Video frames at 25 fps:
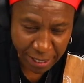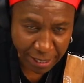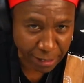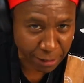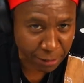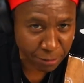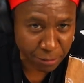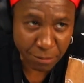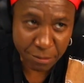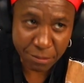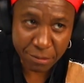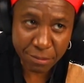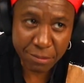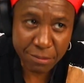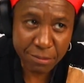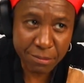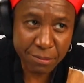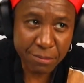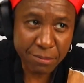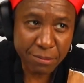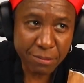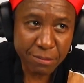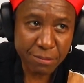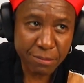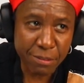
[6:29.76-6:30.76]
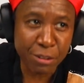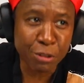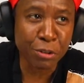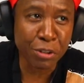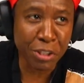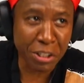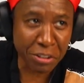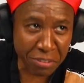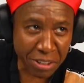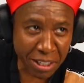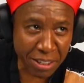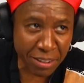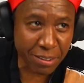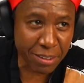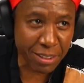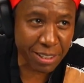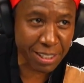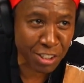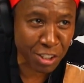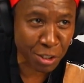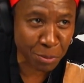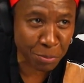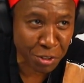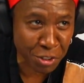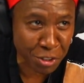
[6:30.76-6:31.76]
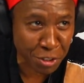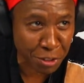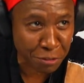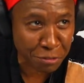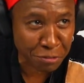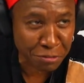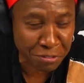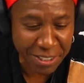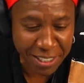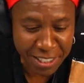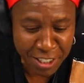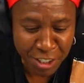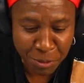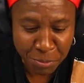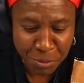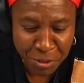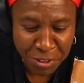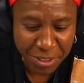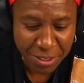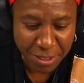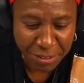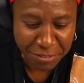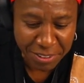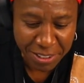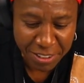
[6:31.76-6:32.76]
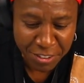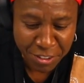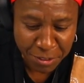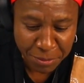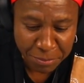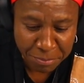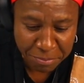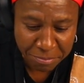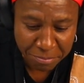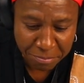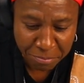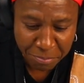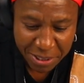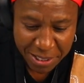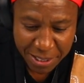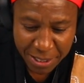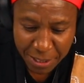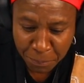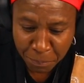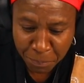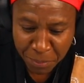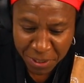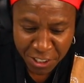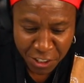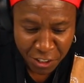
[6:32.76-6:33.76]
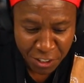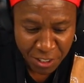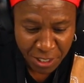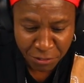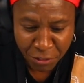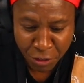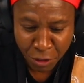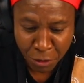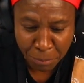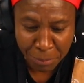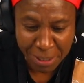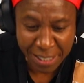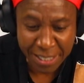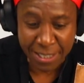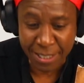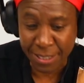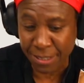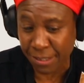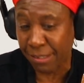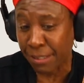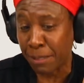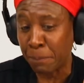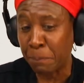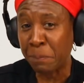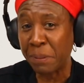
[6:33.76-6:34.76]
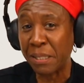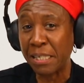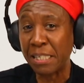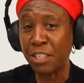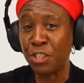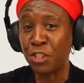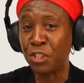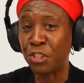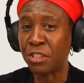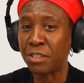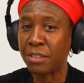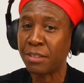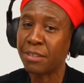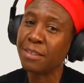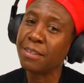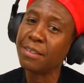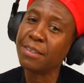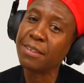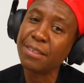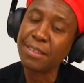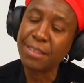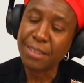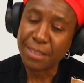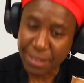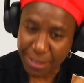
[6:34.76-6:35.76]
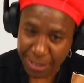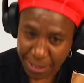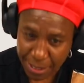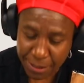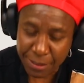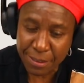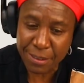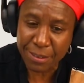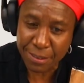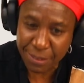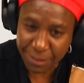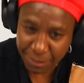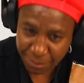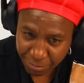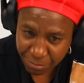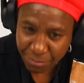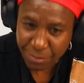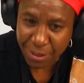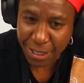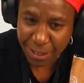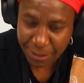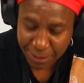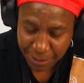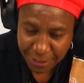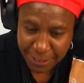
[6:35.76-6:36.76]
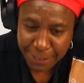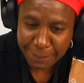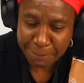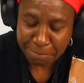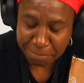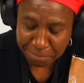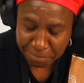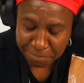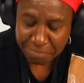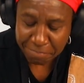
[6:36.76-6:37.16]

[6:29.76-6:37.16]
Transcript: right now. Uh, cooking like There's some stuff. There's some stuff. There's some bits and pieces even on my Instagram page. Yes, yes.